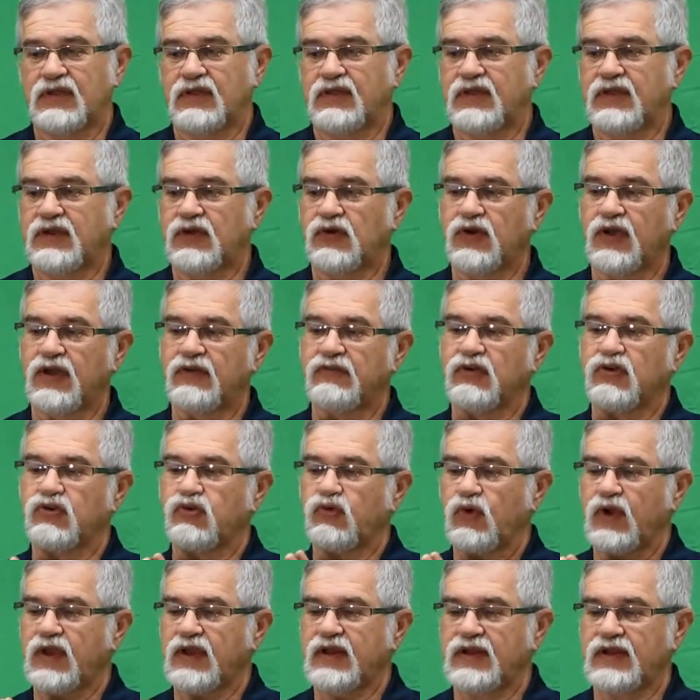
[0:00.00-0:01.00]
They don't have a
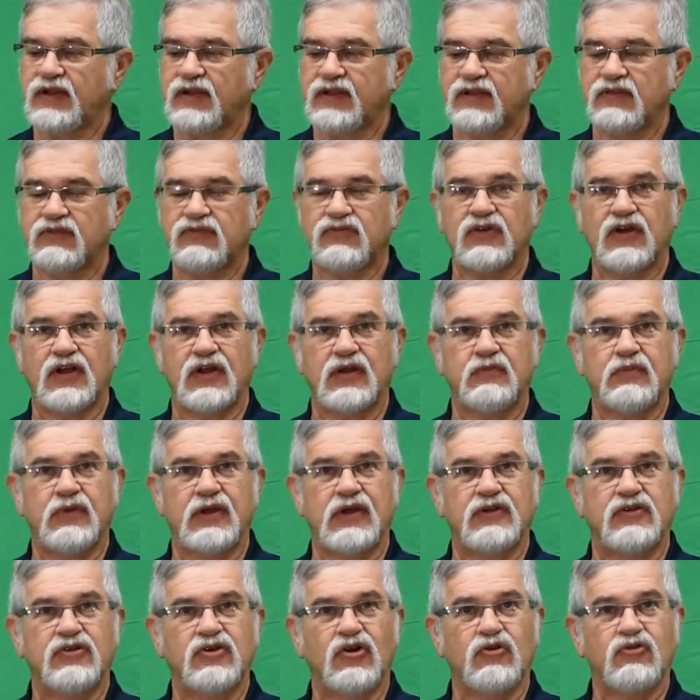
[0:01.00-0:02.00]
great lens on them,
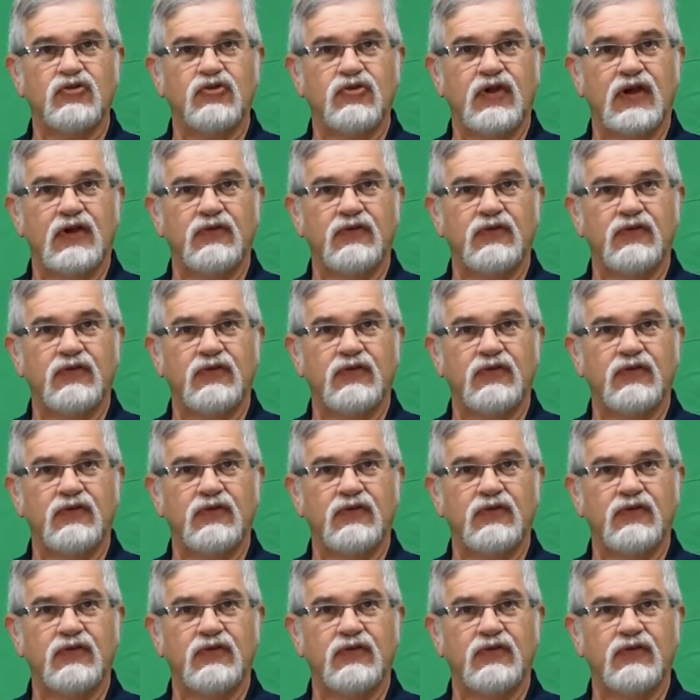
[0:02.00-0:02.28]
and don't